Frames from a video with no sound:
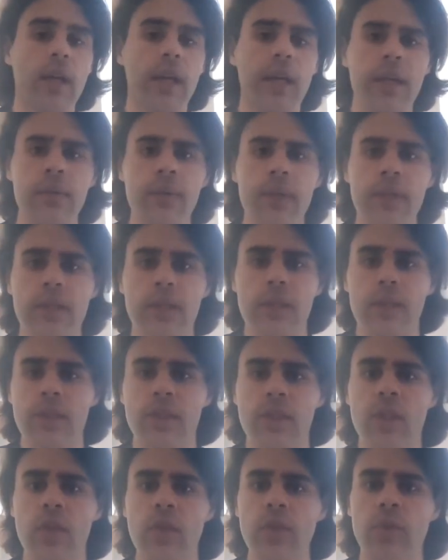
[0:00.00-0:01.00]
Even
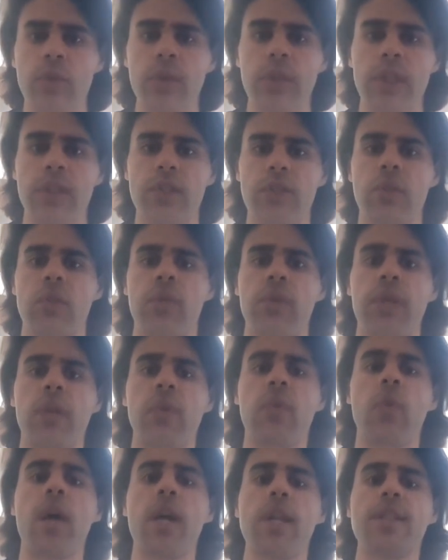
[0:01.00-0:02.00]
though doing so
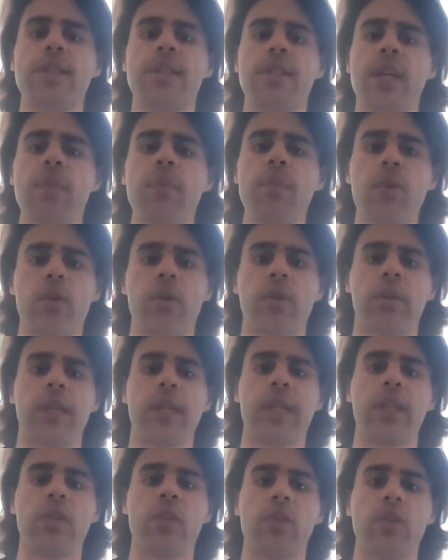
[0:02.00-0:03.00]
requires temporarily
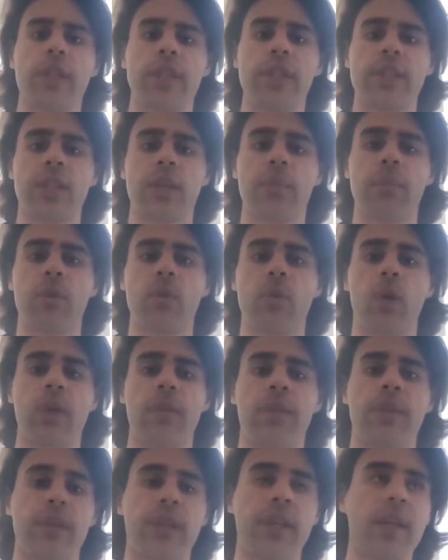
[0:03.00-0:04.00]
ignoring some
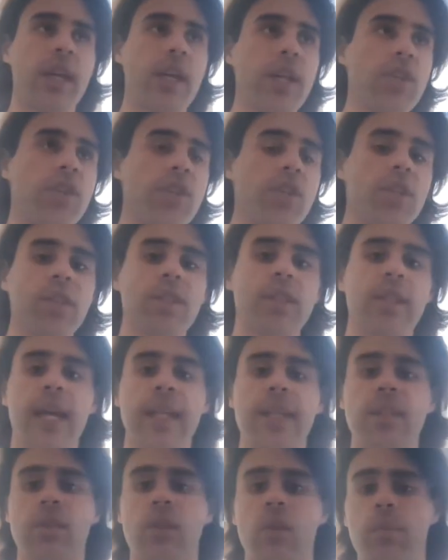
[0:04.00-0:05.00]
qualifications
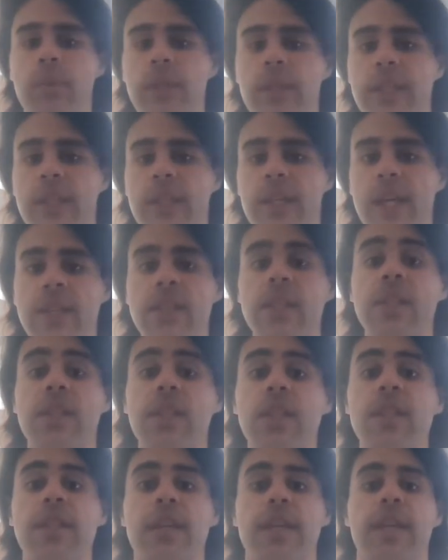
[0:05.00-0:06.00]
and complicating
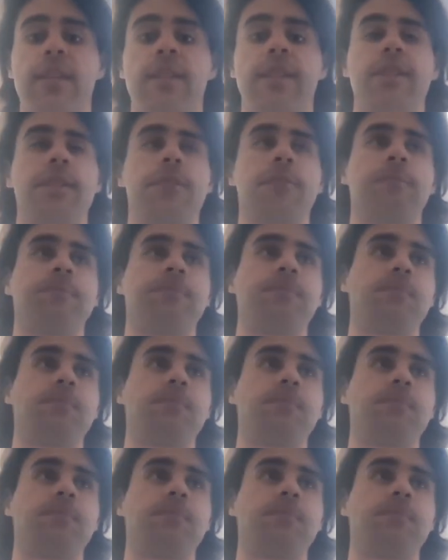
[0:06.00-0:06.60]
details,